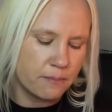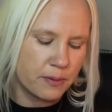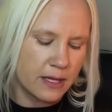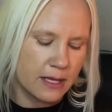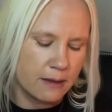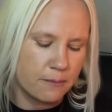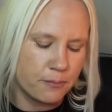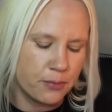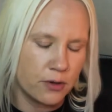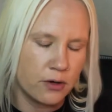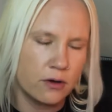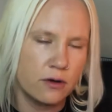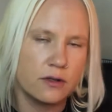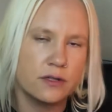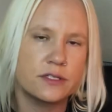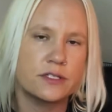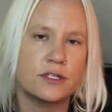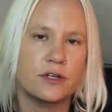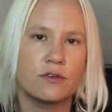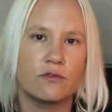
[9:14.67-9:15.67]

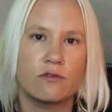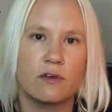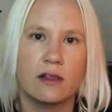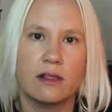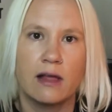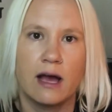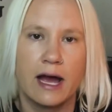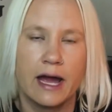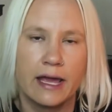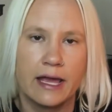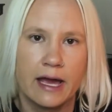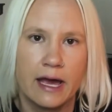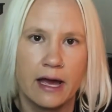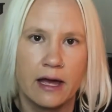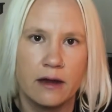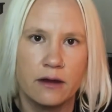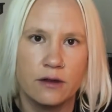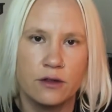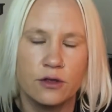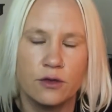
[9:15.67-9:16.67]
people to rely on.